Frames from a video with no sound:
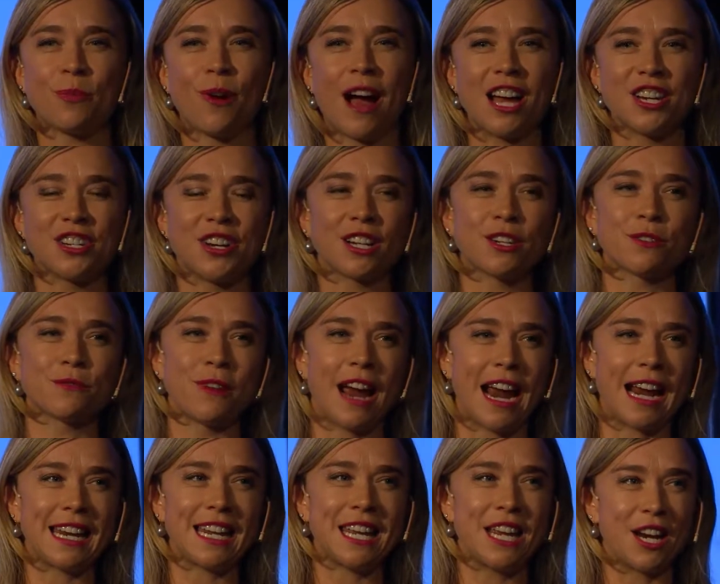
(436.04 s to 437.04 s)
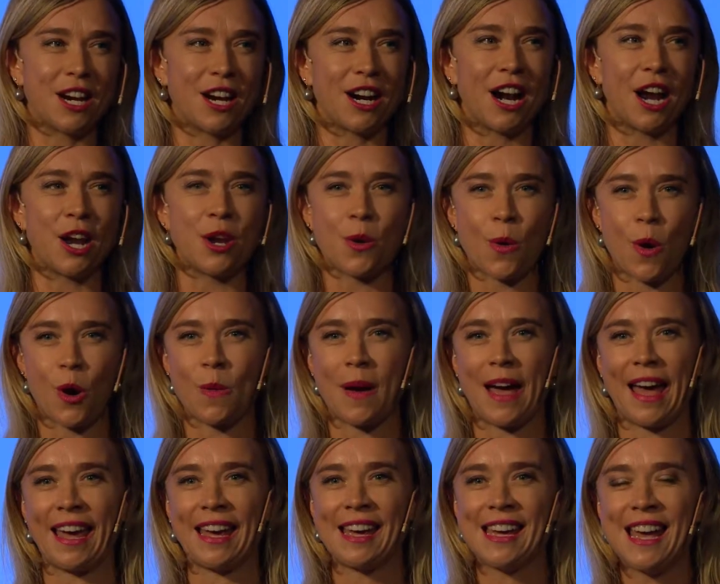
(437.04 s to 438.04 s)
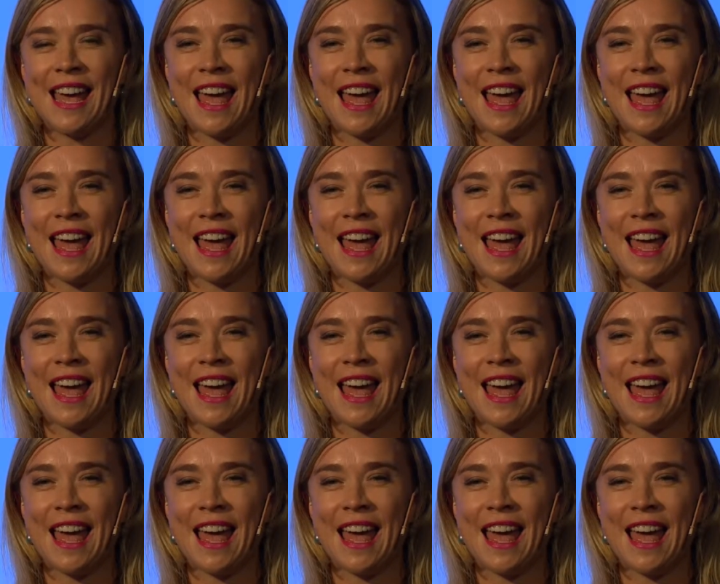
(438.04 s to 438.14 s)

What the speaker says: project right here in Norway.